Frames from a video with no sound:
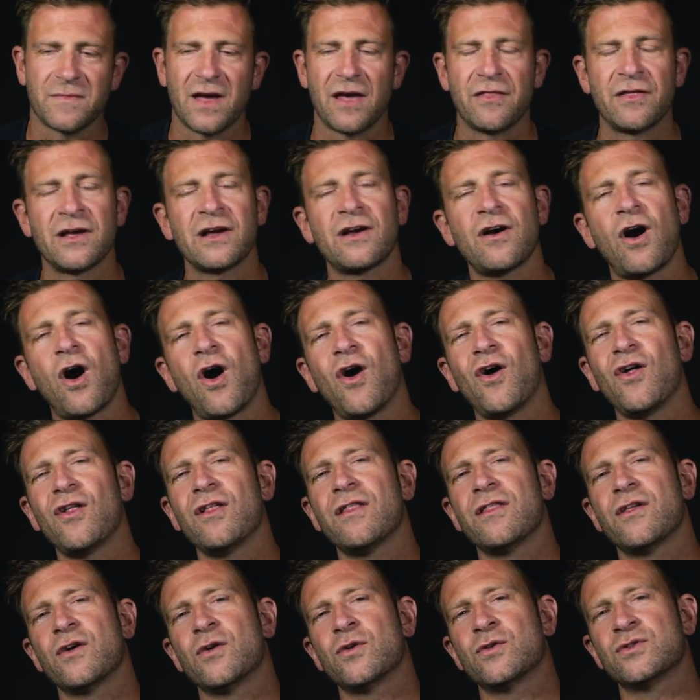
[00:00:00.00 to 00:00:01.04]
I think all
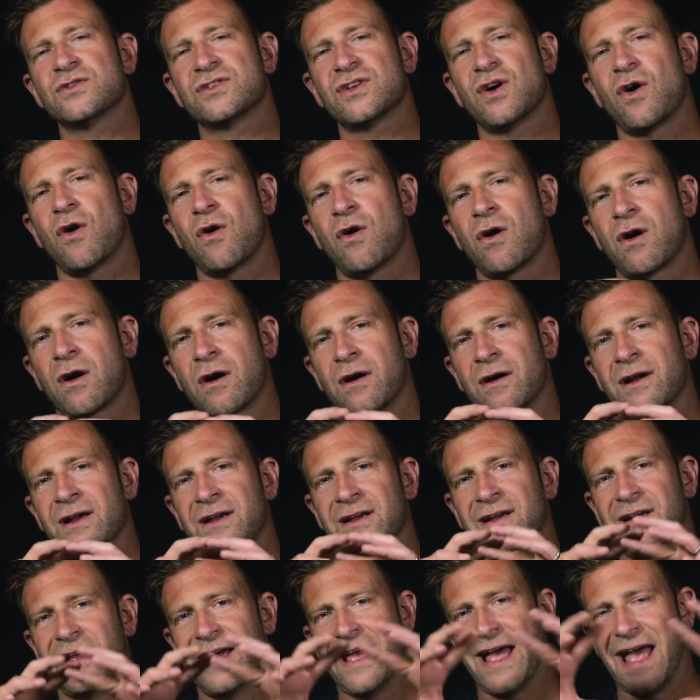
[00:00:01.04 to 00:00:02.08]
of those are
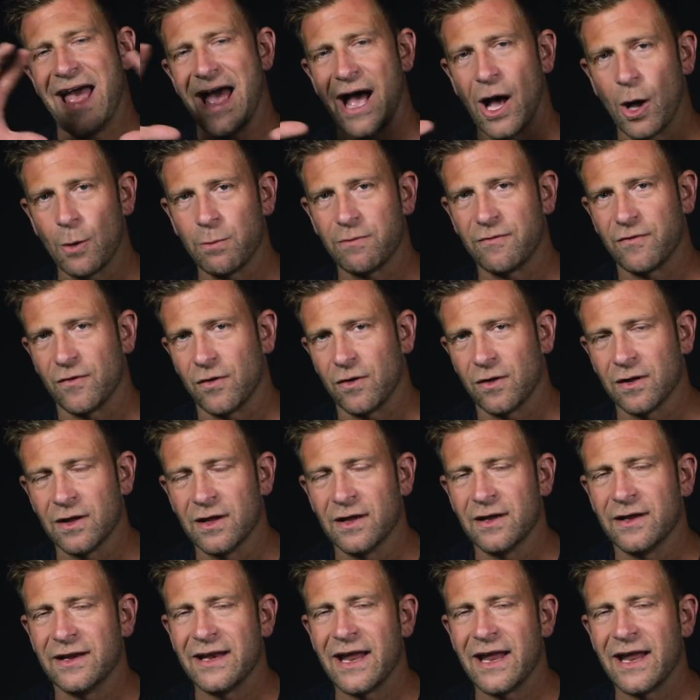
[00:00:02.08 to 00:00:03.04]
helpful.